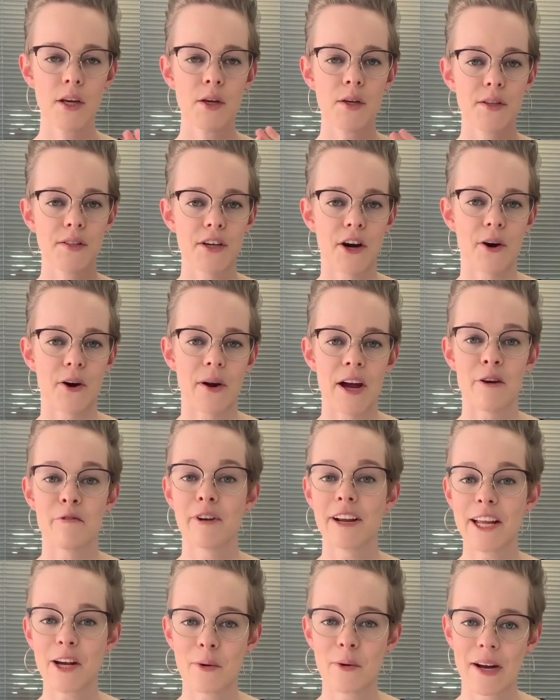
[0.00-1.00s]
So a
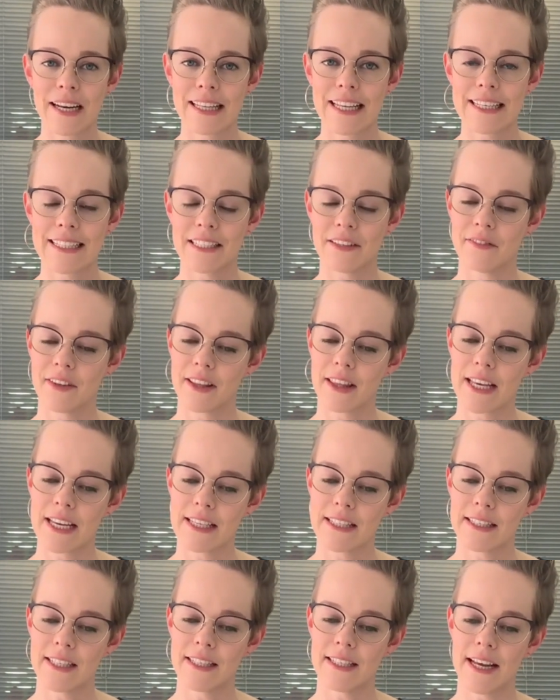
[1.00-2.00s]
really quick list of the
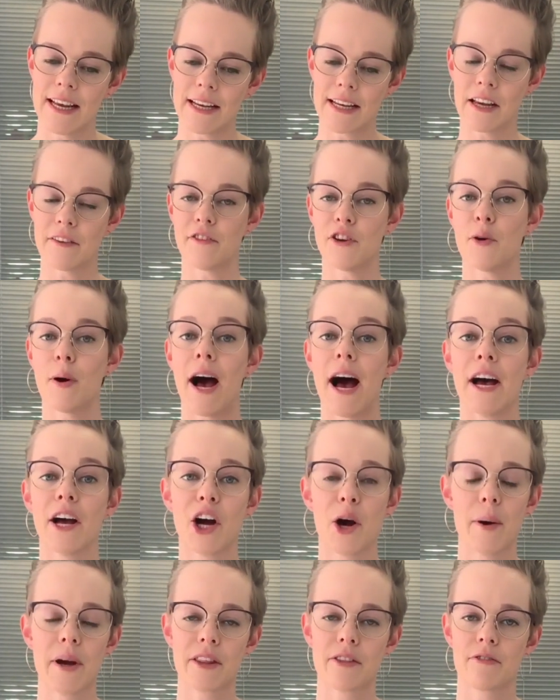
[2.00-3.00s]
things to tick if you are
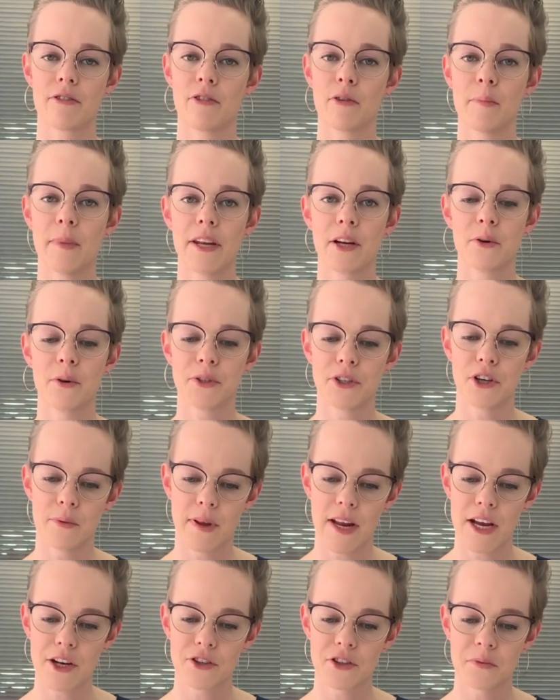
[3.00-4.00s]
going through a medical
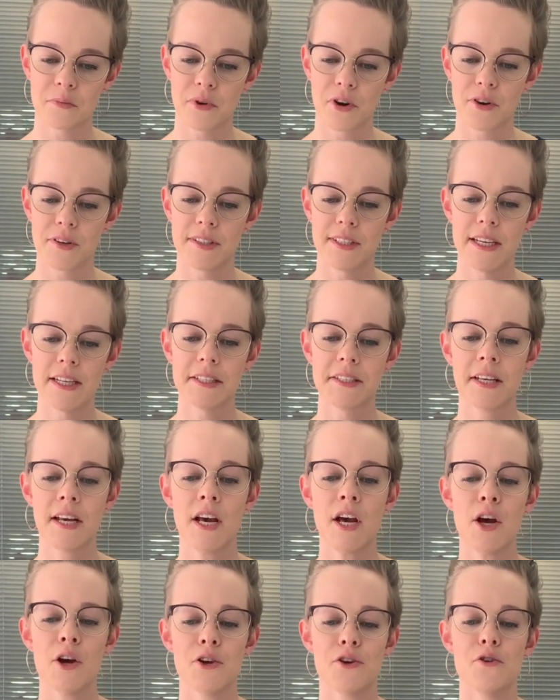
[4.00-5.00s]
termination process.
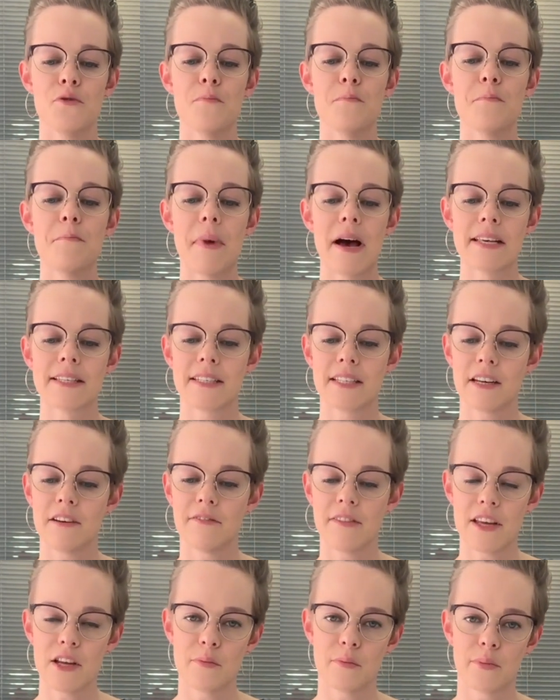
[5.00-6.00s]
You must give
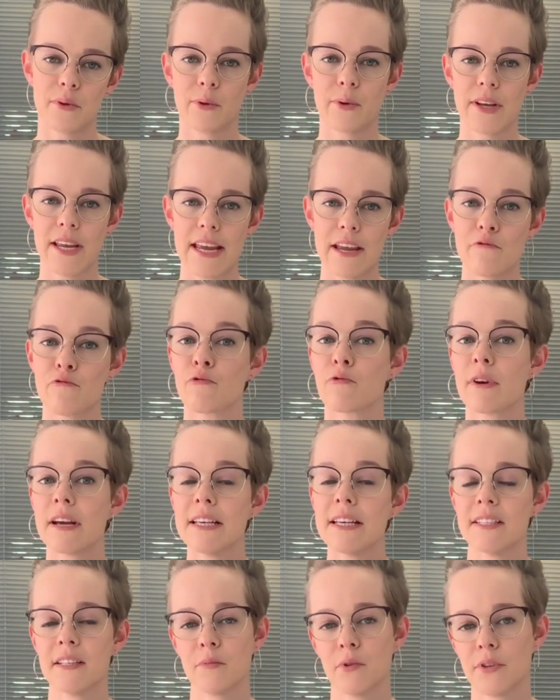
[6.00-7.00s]
the employee
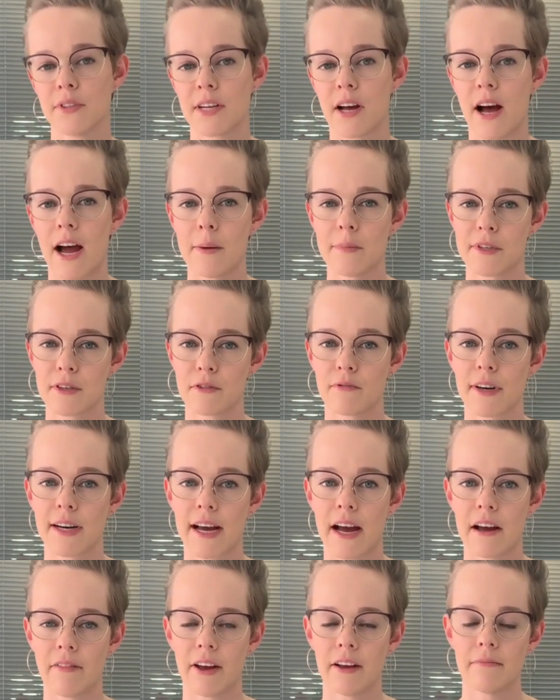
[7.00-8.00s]
reasonable time to
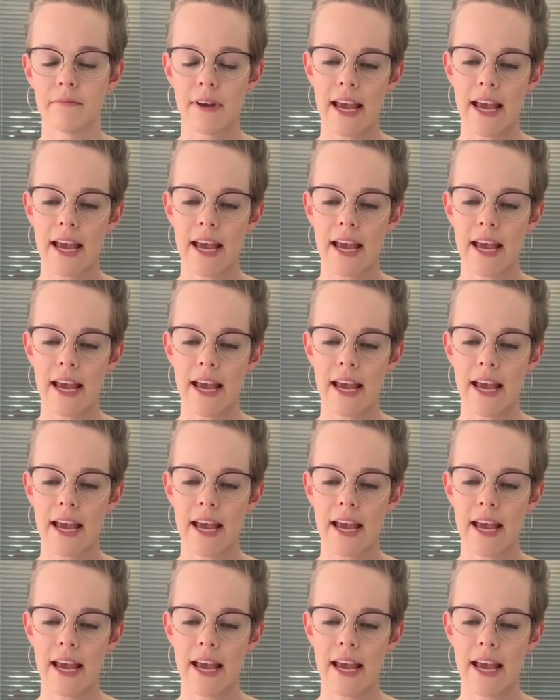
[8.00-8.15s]
recover.